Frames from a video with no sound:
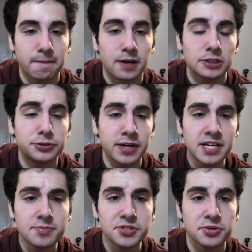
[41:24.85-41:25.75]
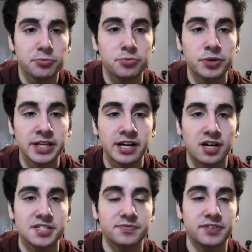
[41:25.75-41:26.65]
A geranium is just a really
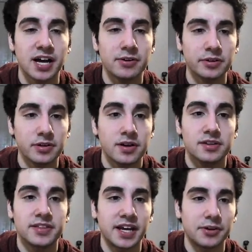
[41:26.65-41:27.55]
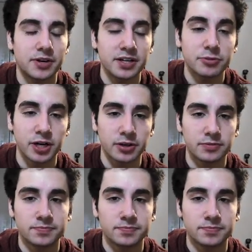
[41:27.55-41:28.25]
awesome flower that you can grow.